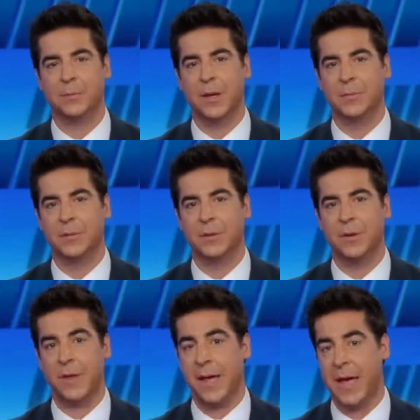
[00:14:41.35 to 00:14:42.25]
some blame,
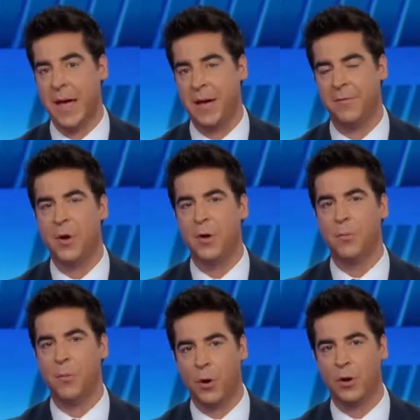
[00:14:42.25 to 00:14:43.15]
too, and they
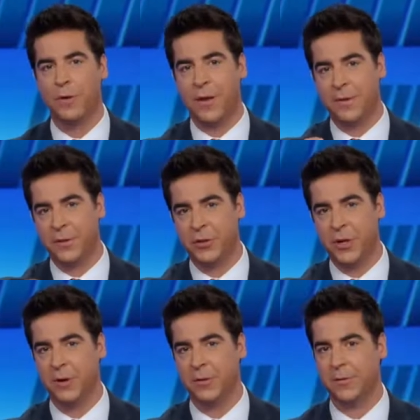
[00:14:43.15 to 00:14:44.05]
have more than the sheriff.